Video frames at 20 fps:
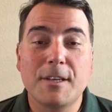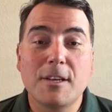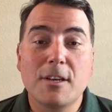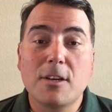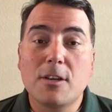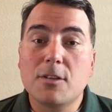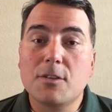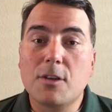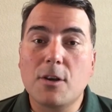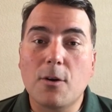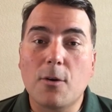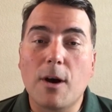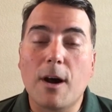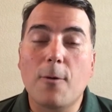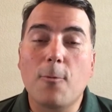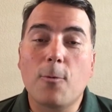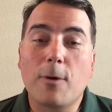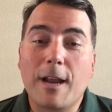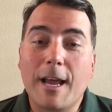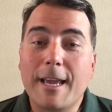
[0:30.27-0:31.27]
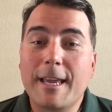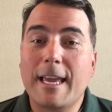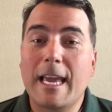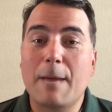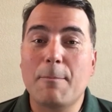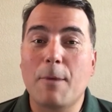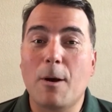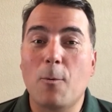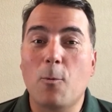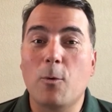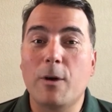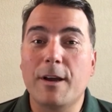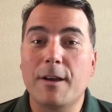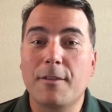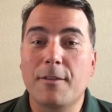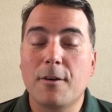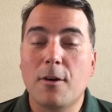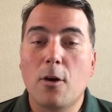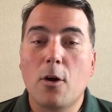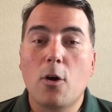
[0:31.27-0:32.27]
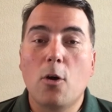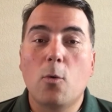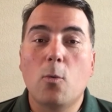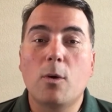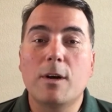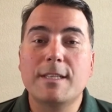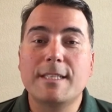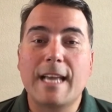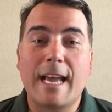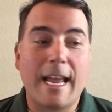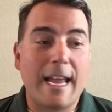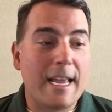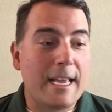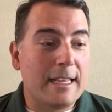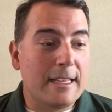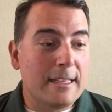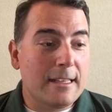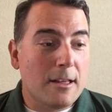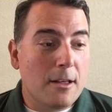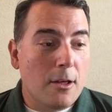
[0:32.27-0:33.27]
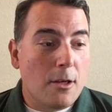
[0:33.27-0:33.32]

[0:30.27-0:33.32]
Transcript: So what I came up with was a